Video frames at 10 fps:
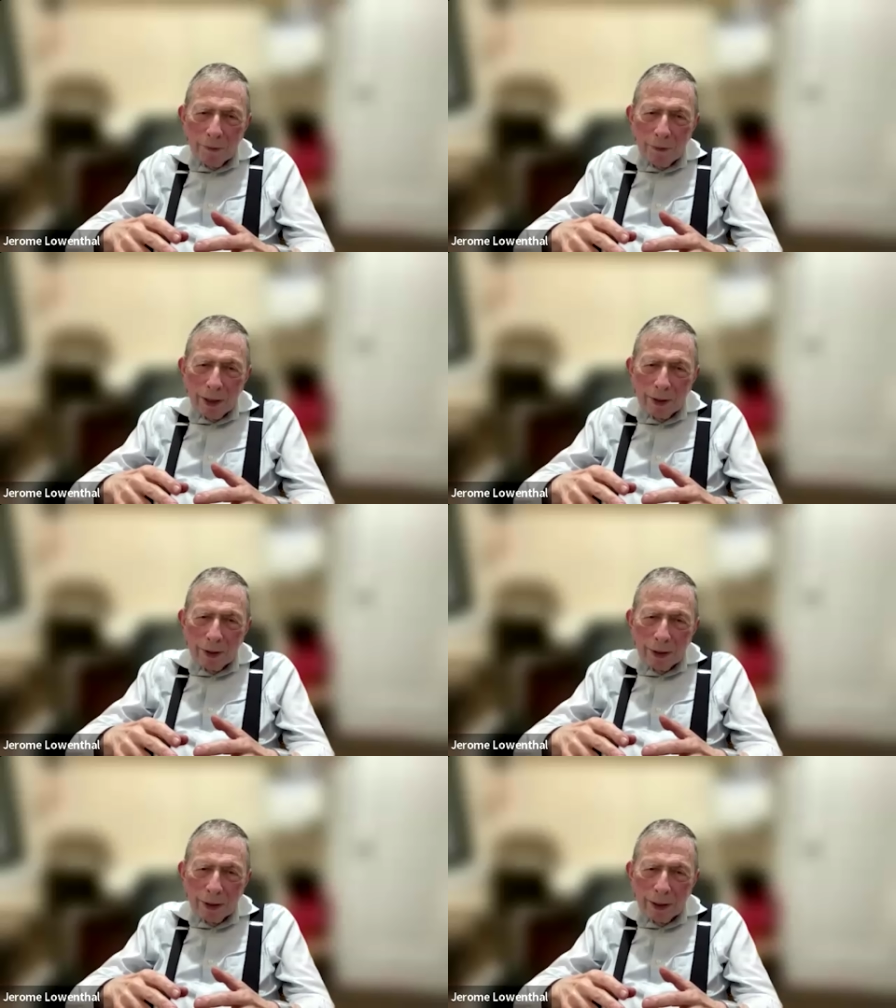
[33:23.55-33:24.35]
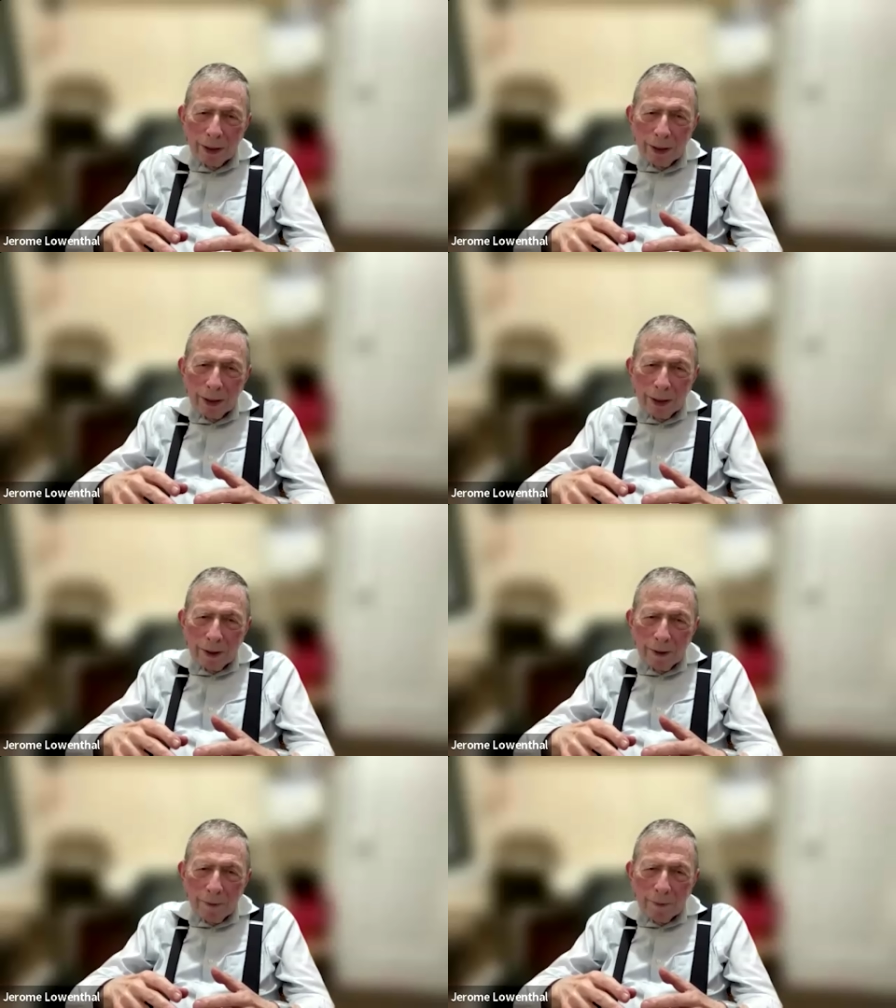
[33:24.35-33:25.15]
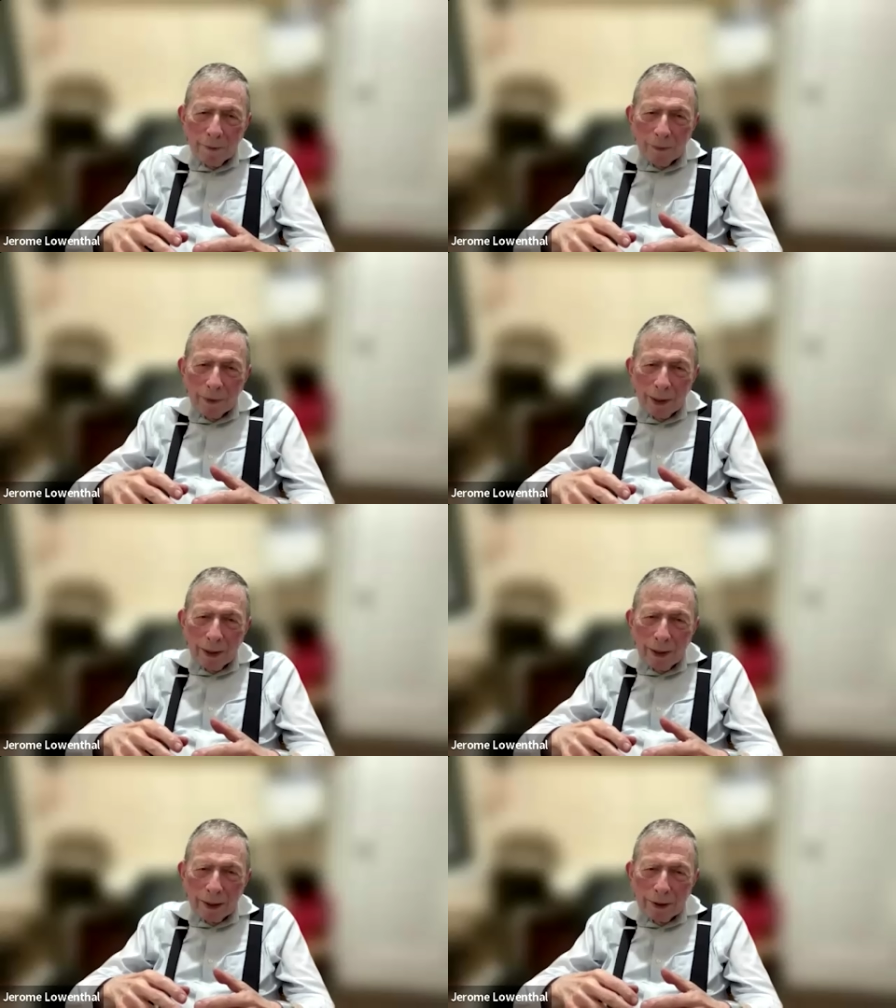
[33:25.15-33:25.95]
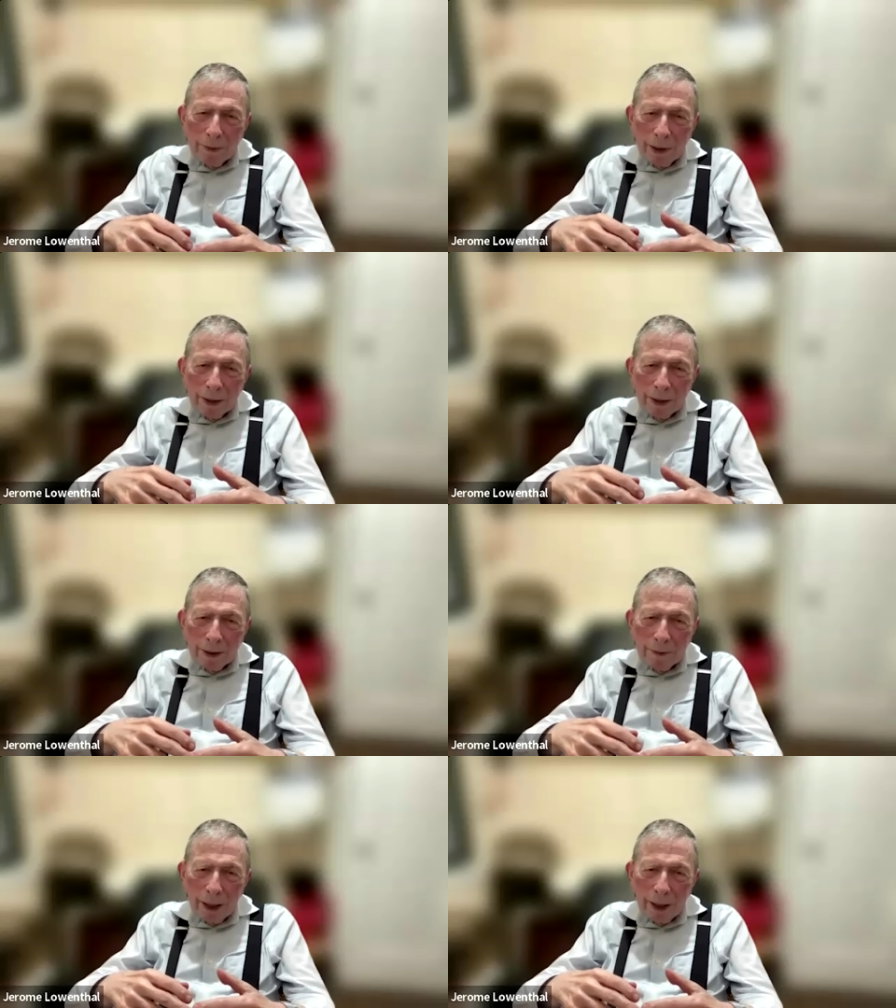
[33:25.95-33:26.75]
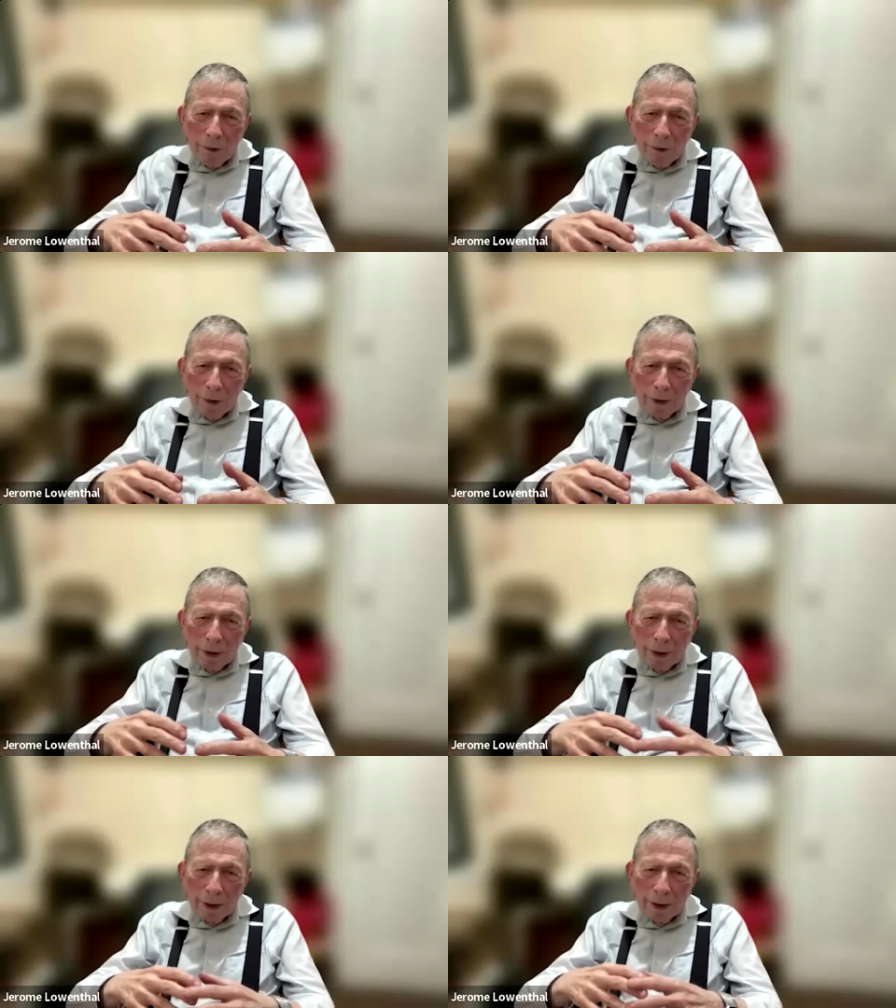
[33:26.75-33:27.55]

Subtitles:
Fantasy gets my vote.